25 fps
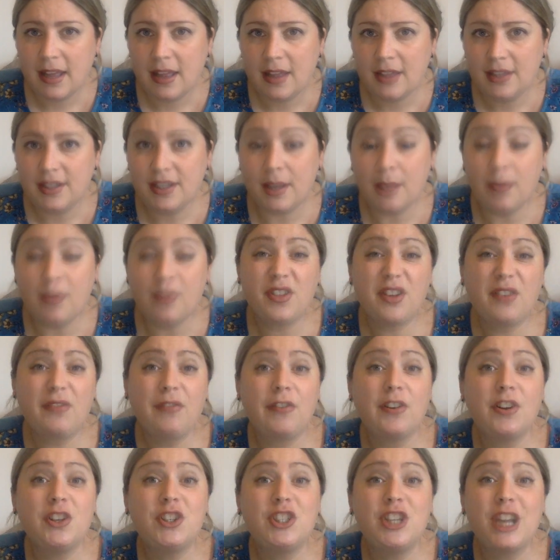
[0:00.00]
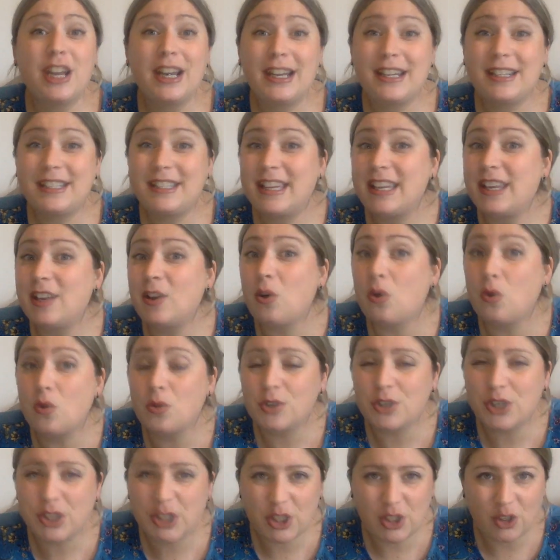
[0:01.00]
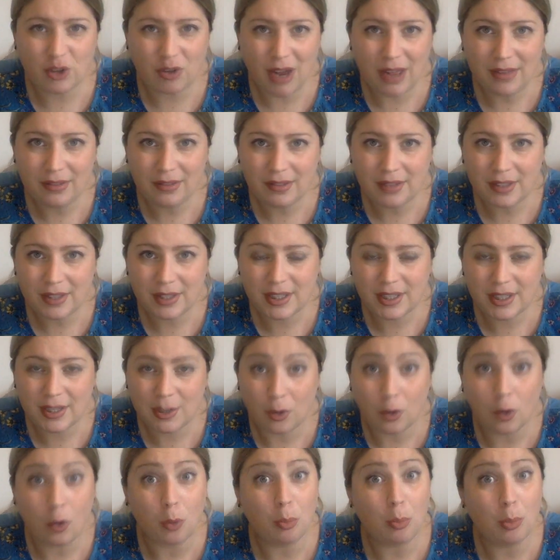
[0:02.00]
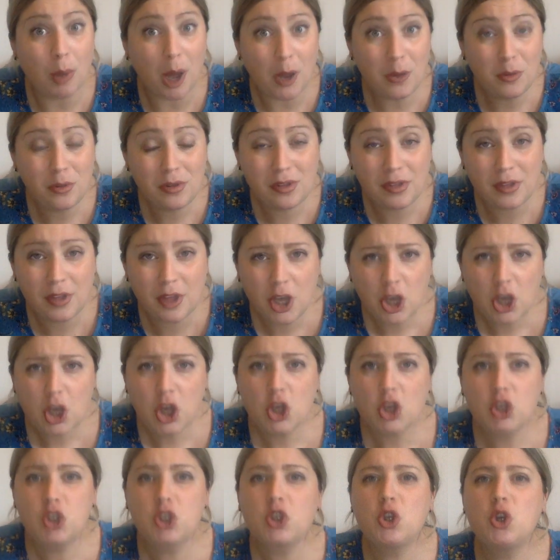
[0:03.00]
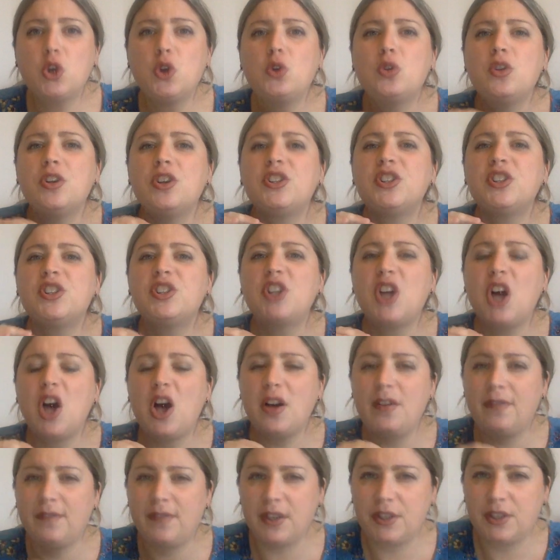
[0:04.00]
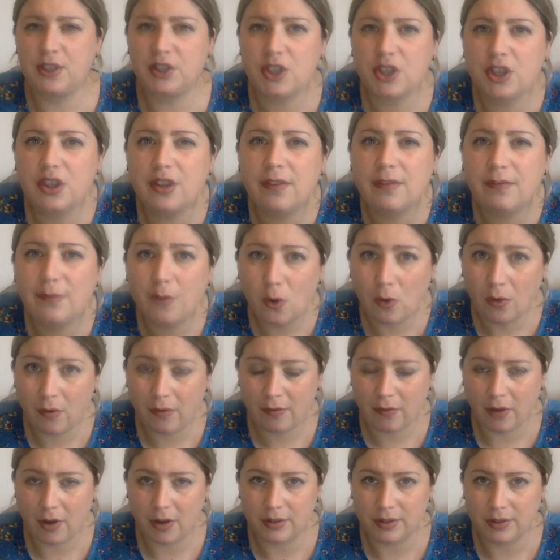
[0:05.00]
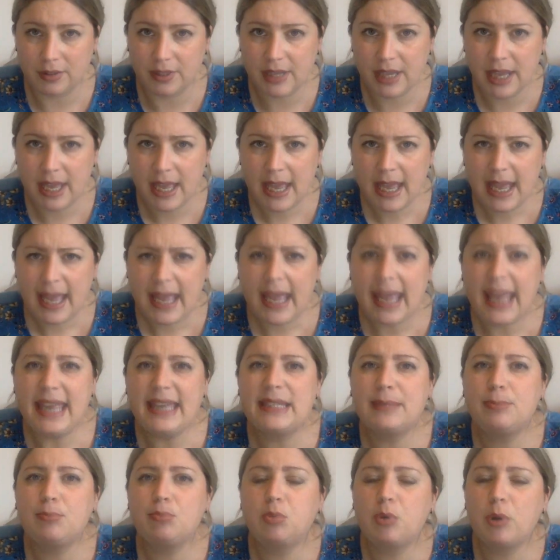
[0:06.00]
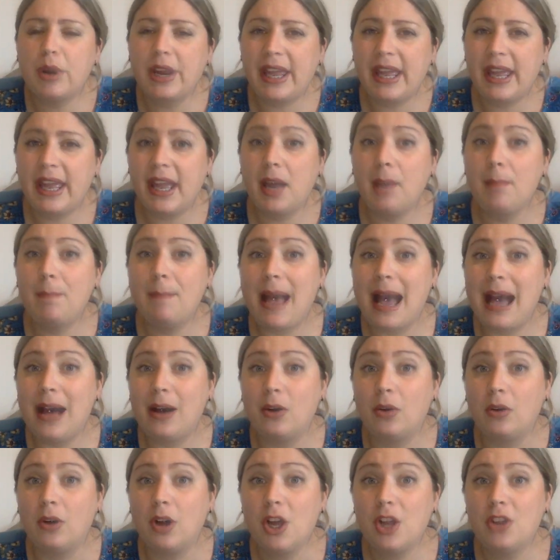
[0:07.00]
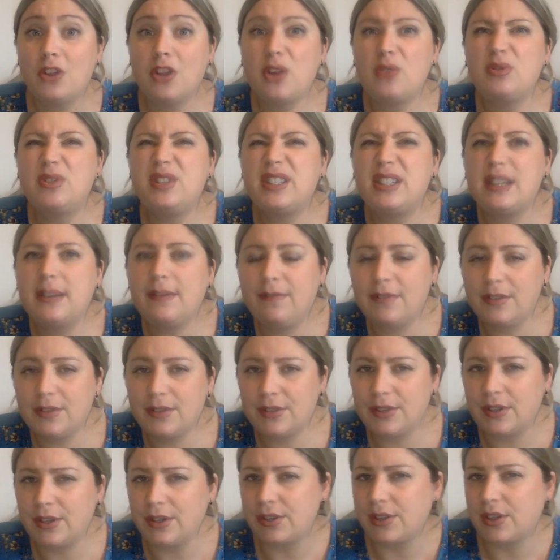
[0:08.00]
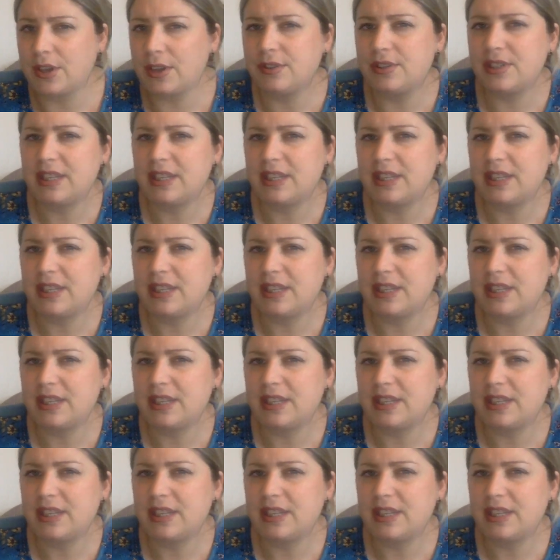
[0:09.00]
some of the fragility or strengths, or both, to the surface, to the forefront. It's bringing about those differences, those